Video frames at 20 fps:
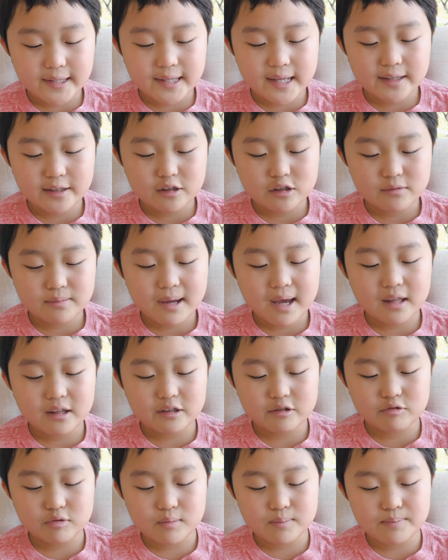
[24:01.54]
that this
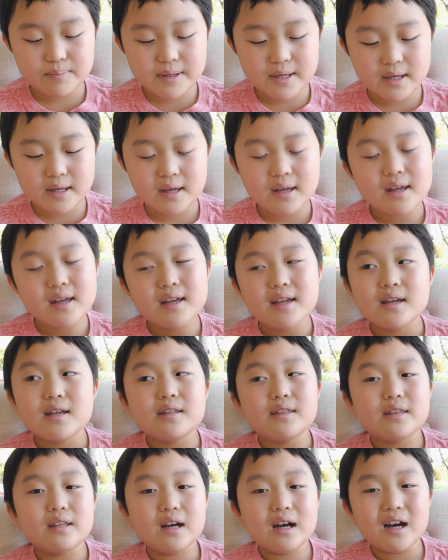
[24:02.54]
palace would be
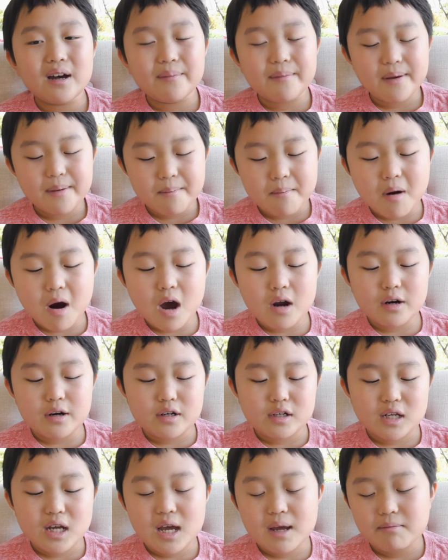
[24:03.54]
in
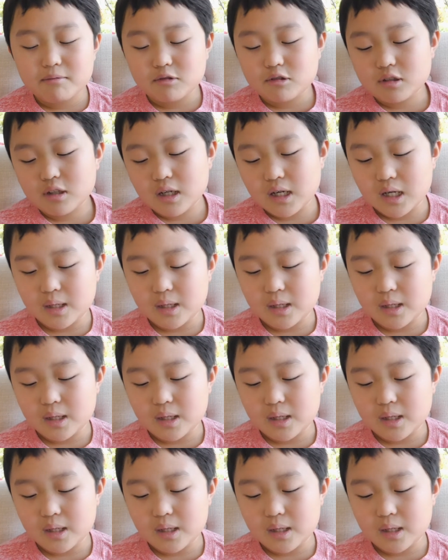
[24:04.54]
modern times?